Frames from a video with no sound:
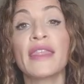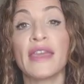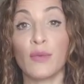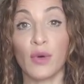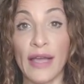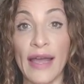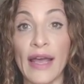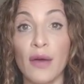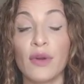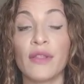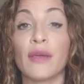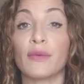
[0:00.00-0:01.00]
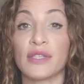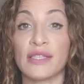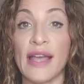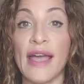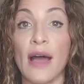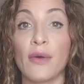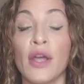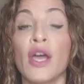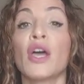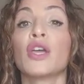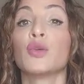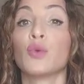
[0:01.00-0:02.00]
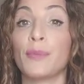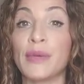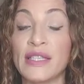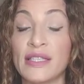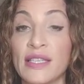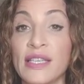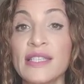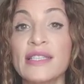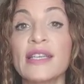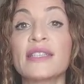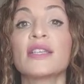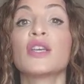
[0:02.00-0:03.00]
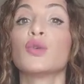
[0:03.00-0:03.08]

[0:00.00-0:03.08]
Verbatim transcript: They will get out, they will stay out, you will beat statistics,